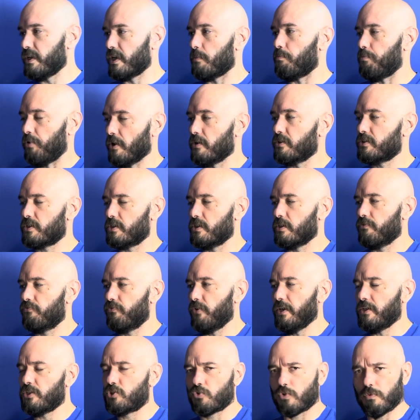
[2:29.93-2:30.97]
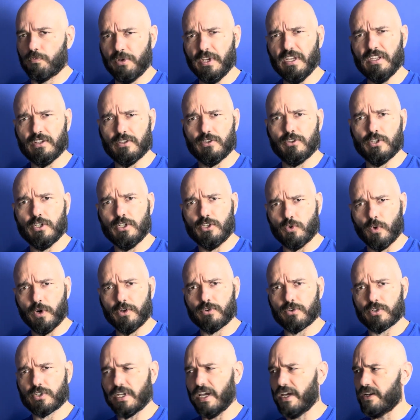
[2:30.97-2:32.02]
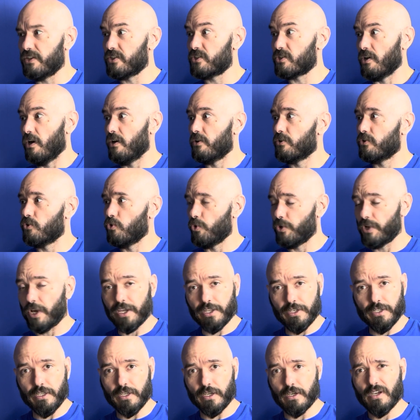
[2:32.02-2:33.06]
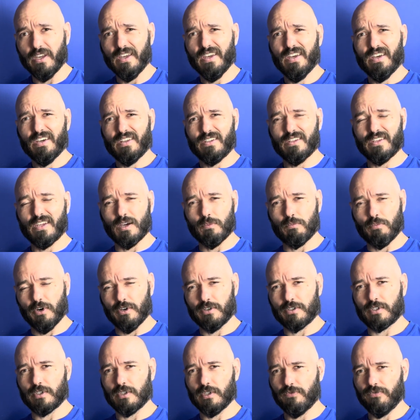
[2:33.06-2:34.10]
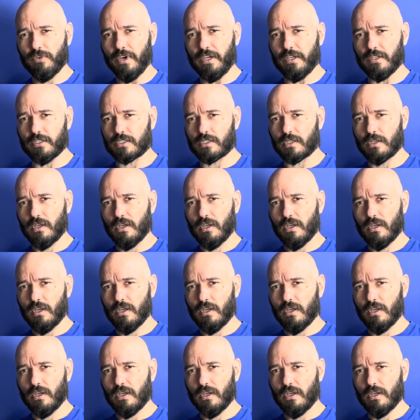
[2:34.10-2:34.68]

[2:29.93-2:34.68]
punched in the face repeatedly to understand it's not a good idea to get punched in the face.